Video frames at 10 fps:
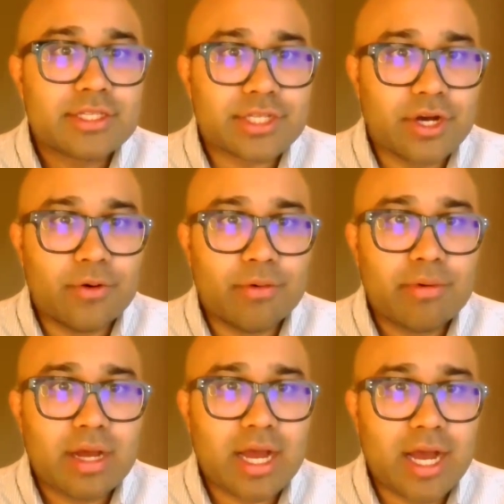
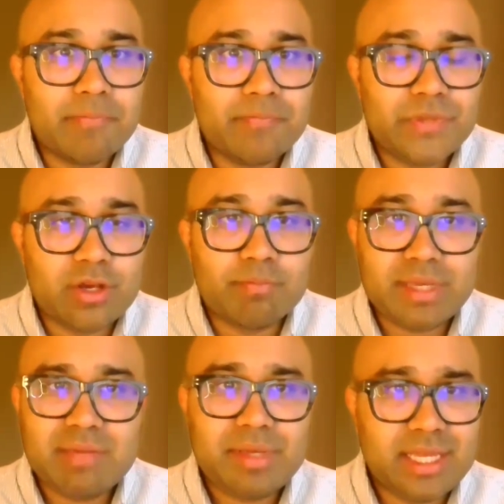So,
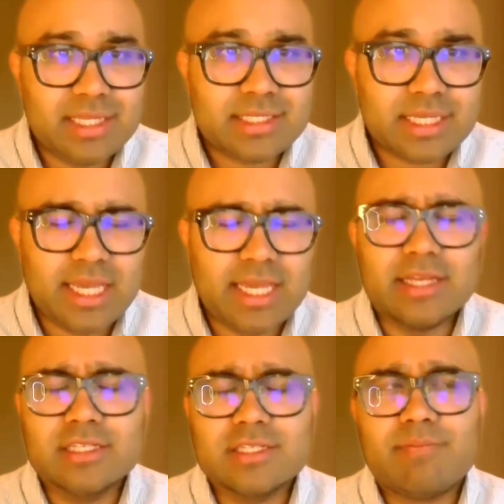
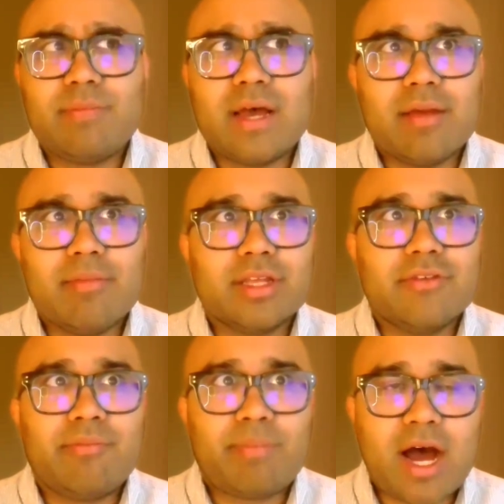BPC is, I
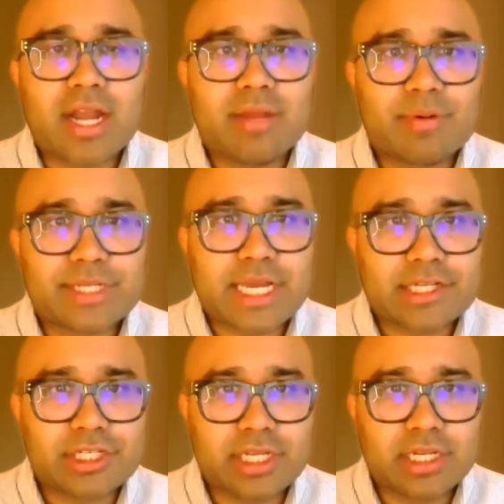believe, body
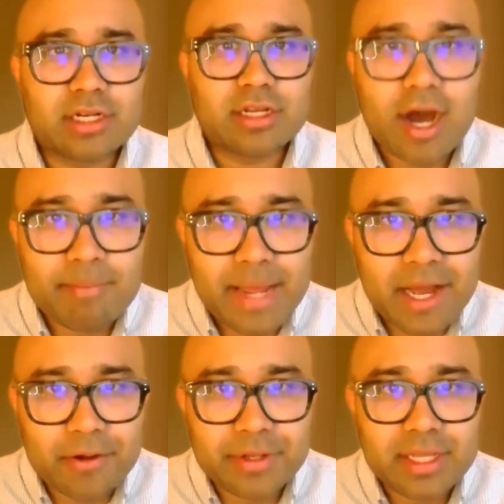protection
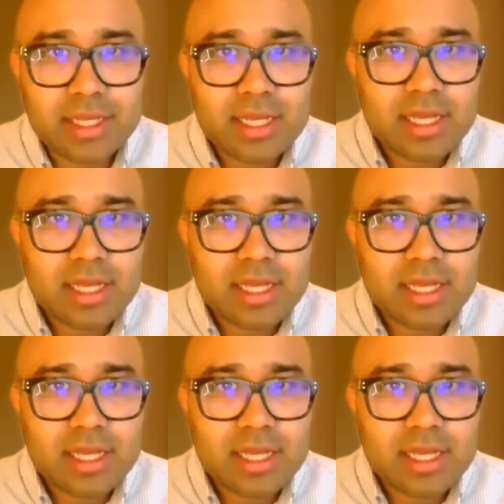compound,